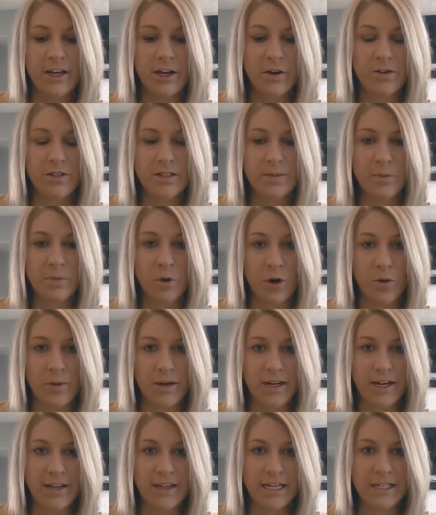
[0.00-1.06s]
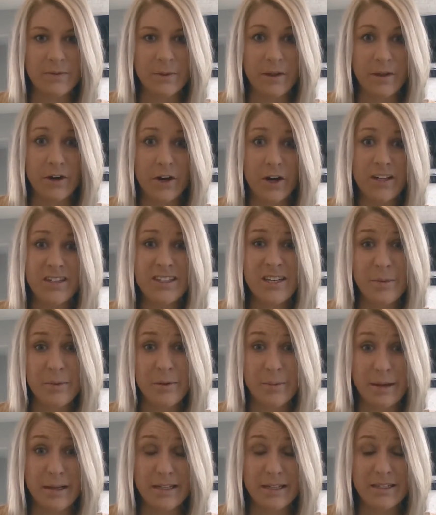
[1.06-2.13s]
support we need. That's why they're called
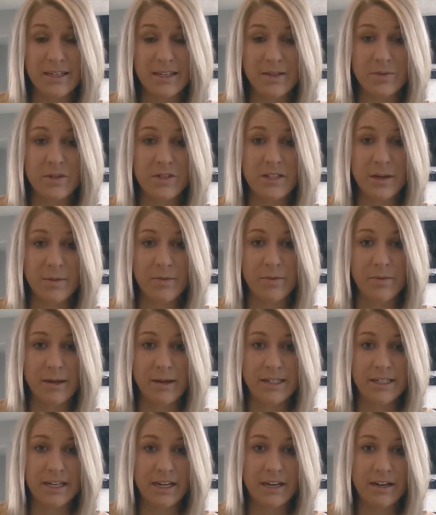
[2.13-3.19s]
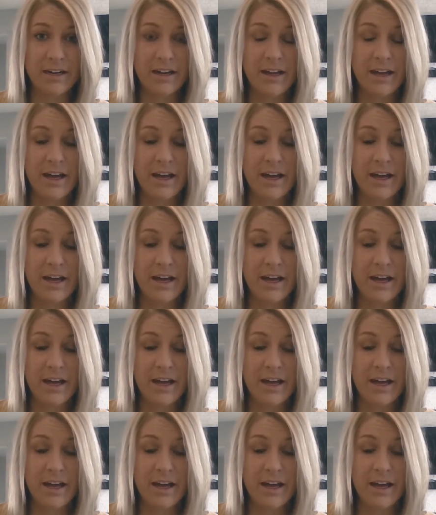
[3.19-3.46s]
supplements, because we're supplementing